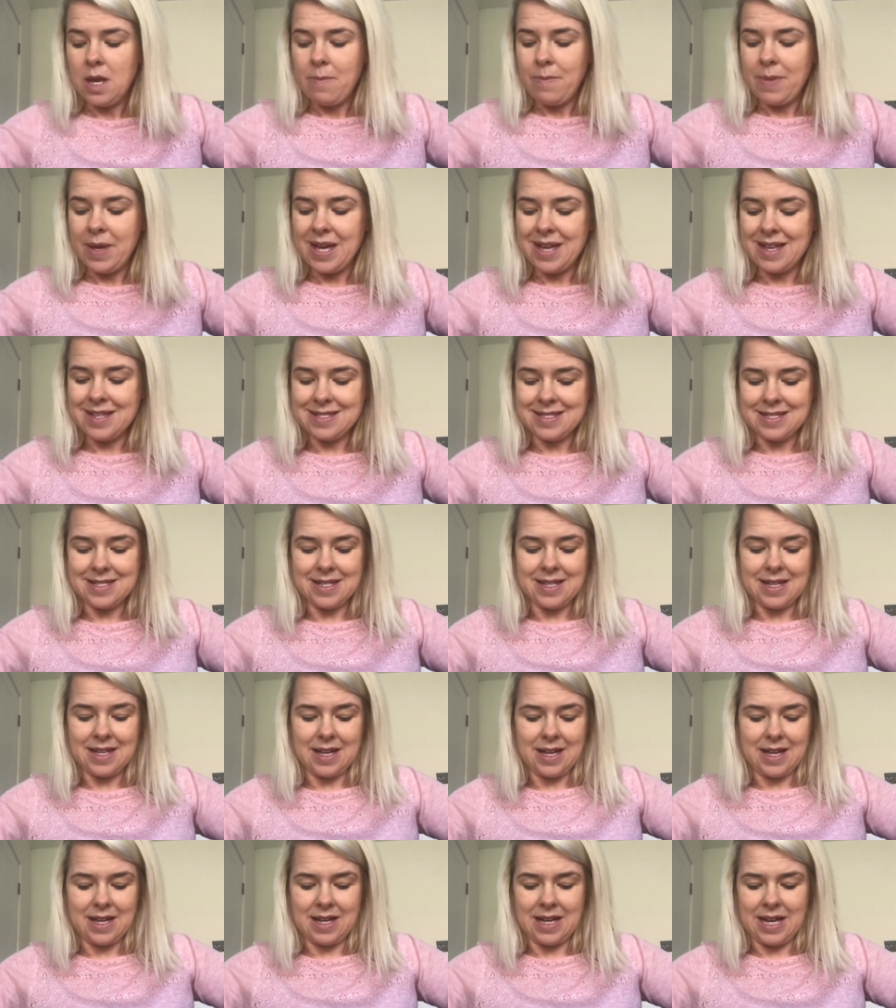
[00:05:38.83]
Because
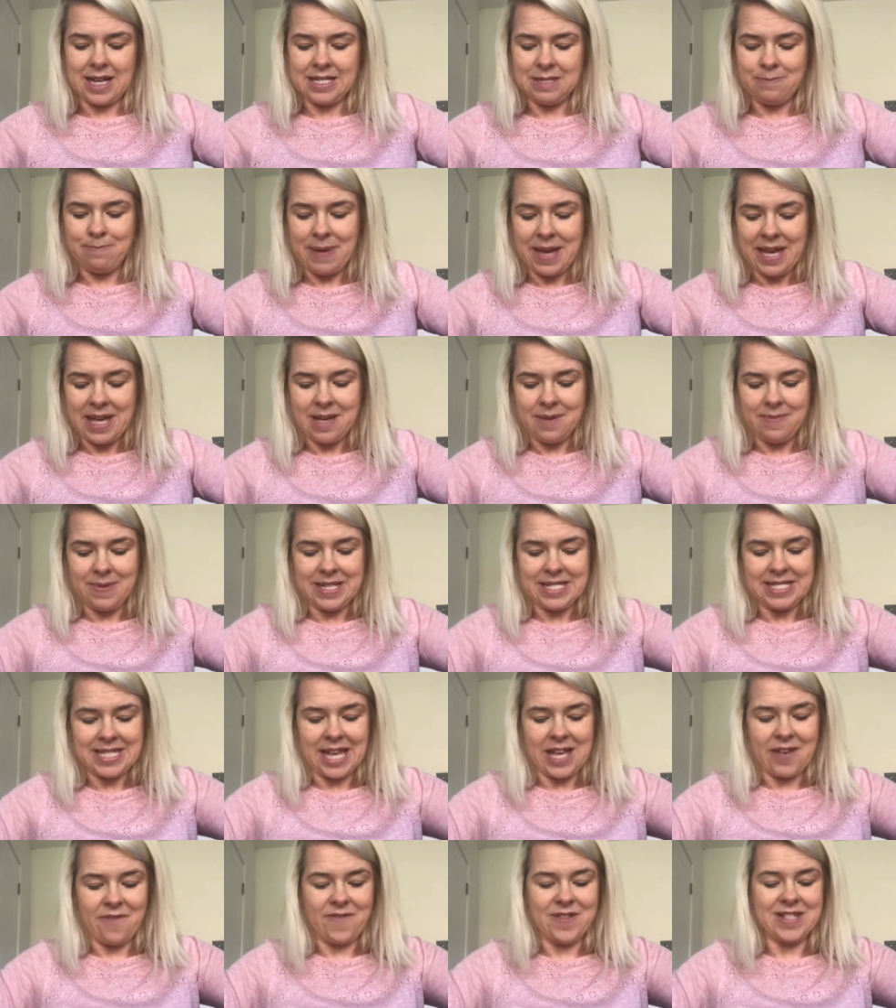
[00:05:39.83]
as baby
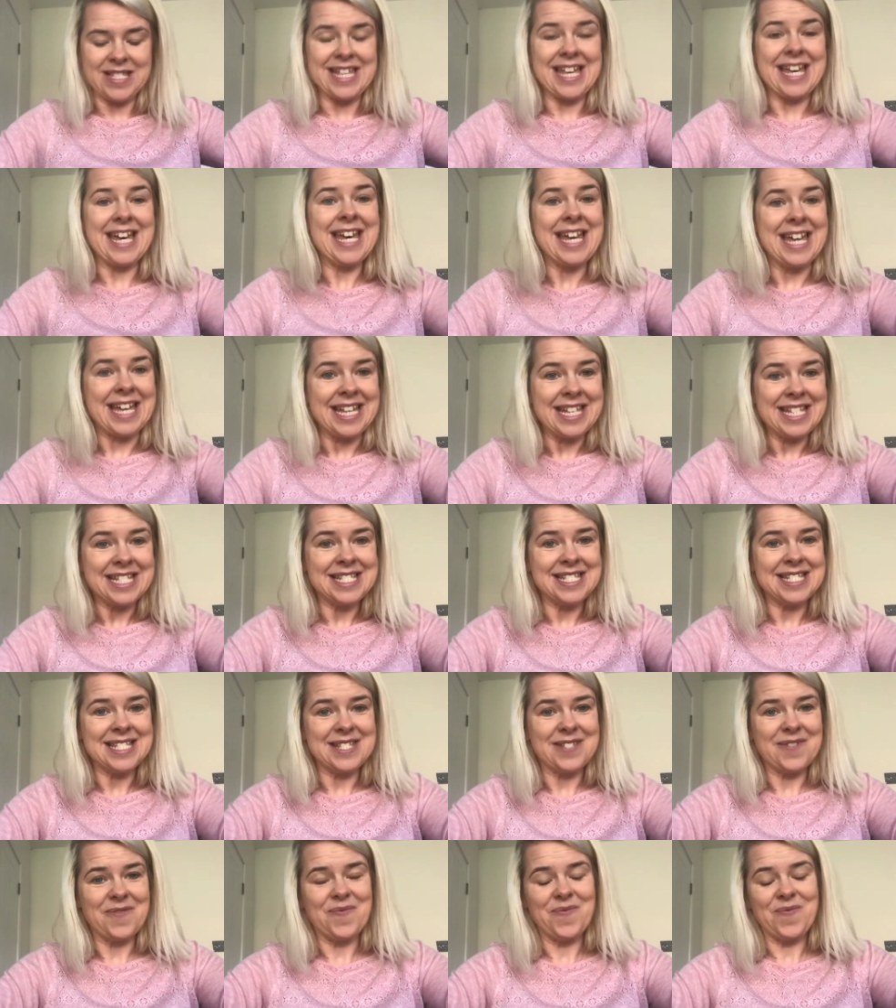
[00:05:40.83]
safe as it is,